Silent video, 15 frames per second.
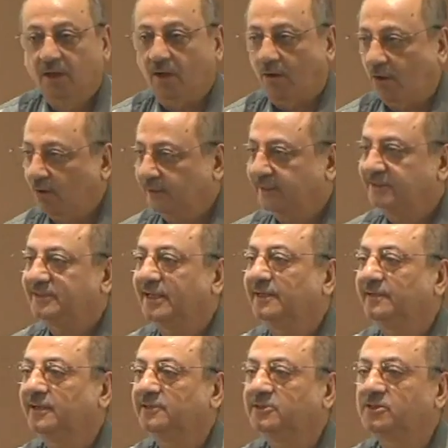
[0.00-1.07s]
all the
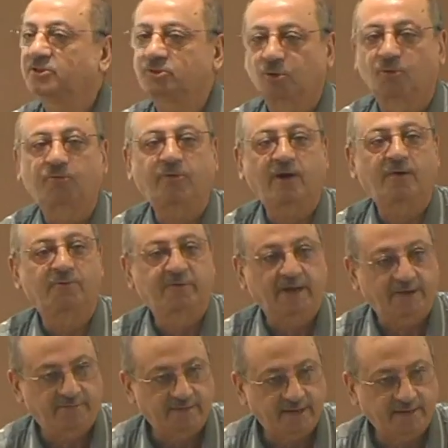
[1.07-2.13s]
sentences so far we
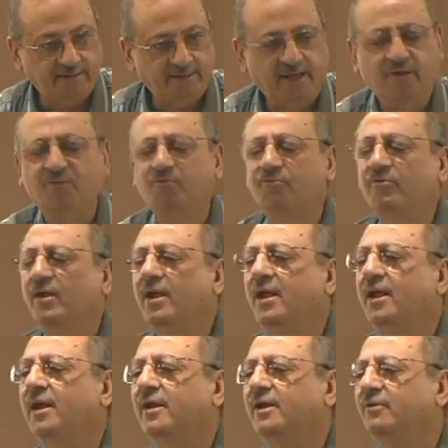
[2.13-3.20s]
have done, they are
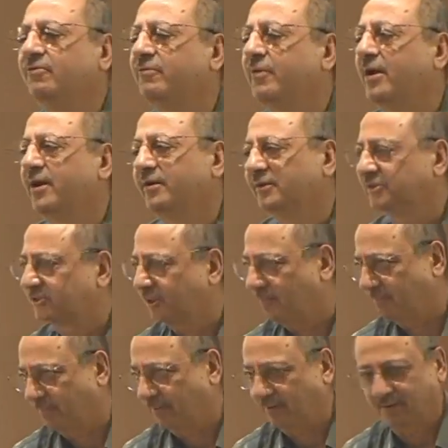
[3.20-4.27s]
very, very
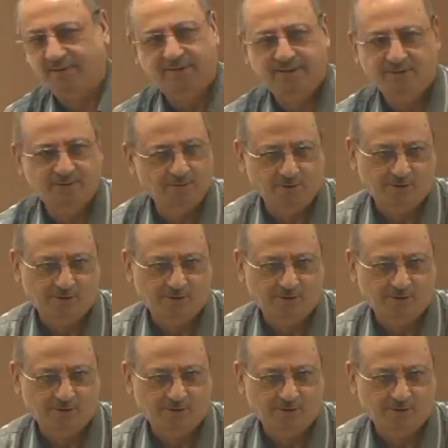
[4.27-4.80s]
simple. No